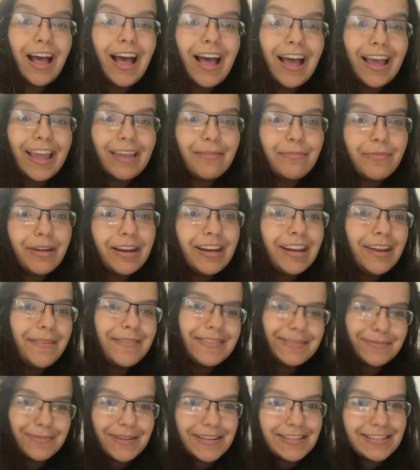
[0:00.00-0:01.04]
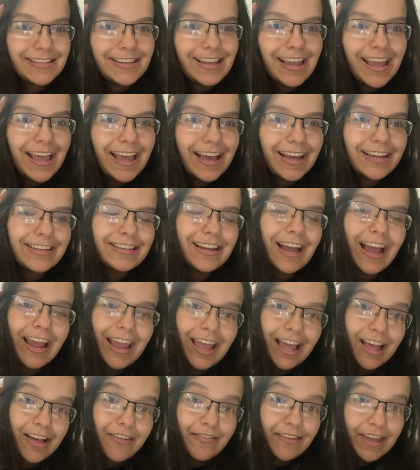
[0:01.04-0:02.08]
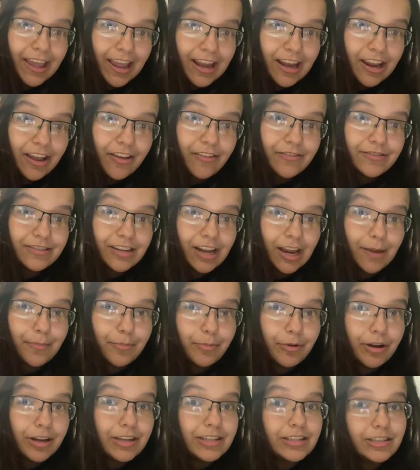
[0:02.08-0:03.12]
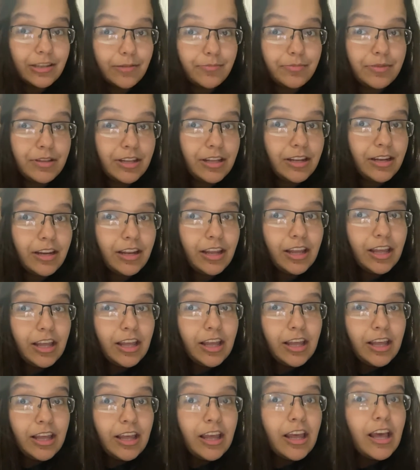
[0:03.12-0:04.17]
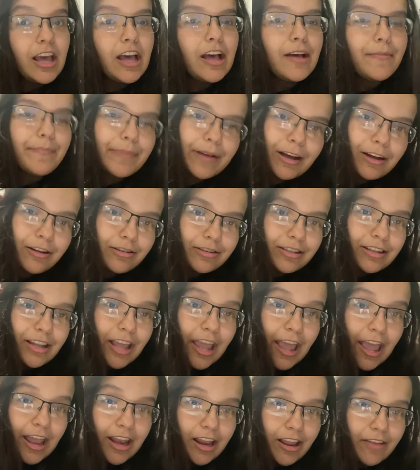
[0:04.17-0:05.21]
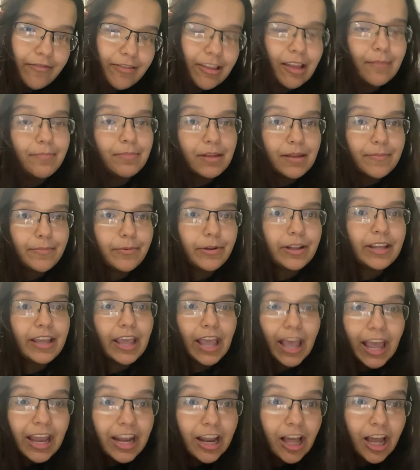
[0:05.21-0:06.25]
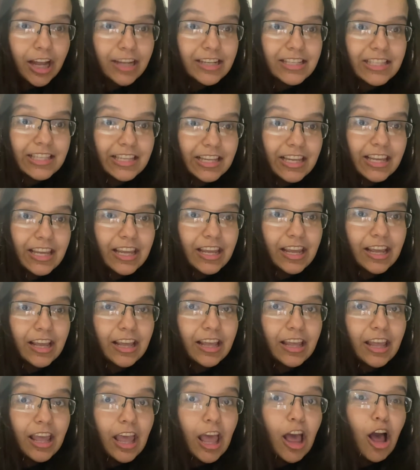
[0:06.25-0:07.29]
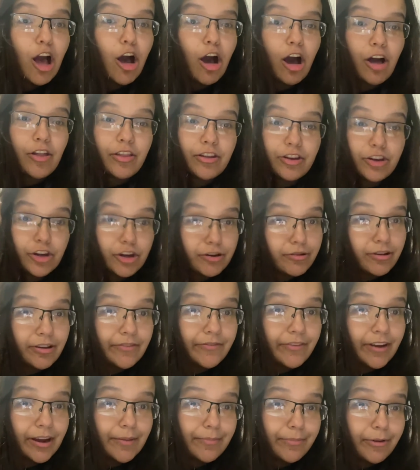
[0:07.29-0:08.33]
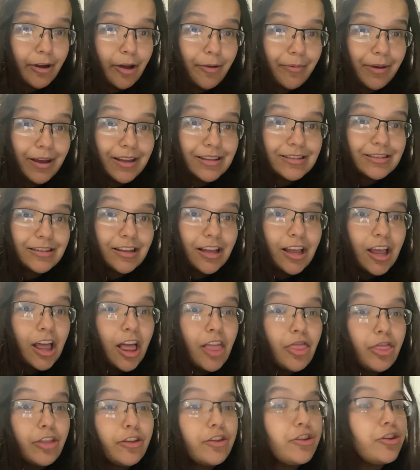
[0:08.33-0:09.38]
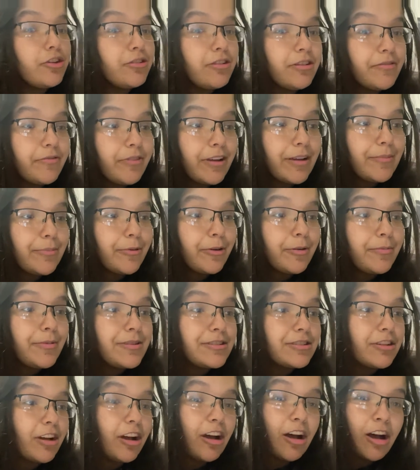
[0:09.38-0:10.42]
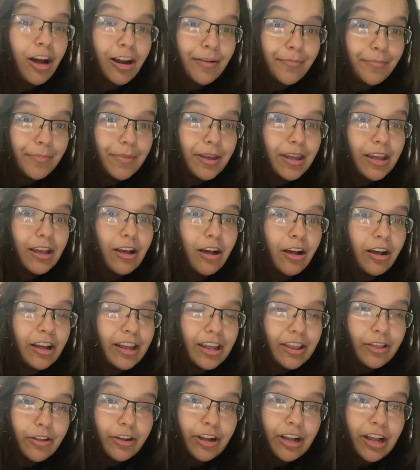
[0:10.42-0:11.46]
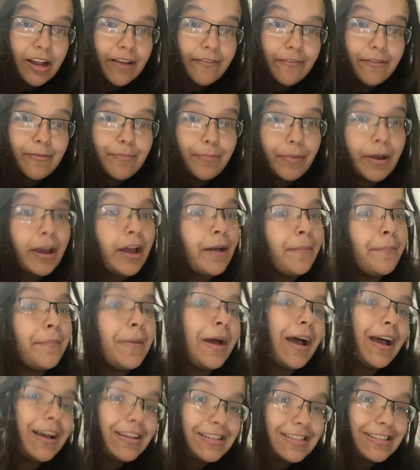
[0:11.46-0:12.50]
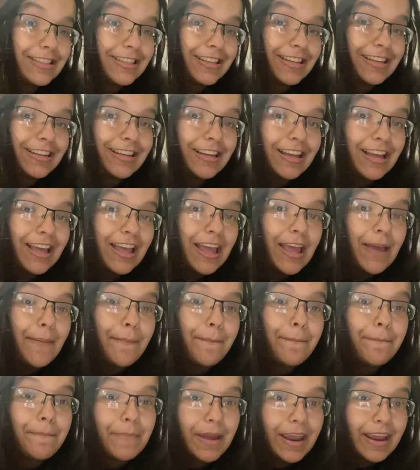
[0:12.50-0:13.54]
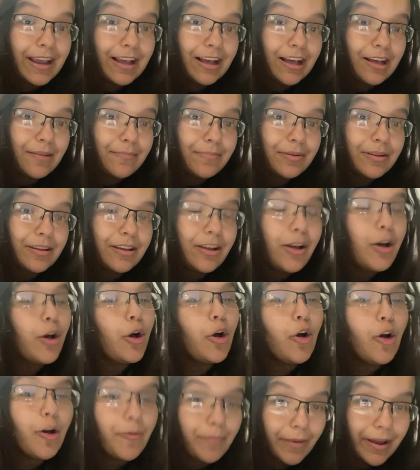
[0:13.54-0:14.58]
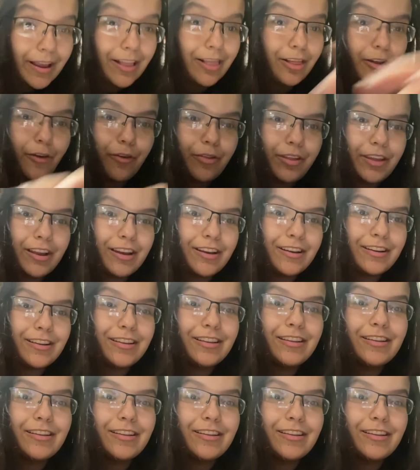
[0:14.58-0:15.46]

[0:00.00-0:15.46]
Hi, my name is Missy and I have NF type 1. Something about NF that people cannot see are the neurofibromas. The neurofibromas are on me are either covered by a mask, makeup, or by clothing.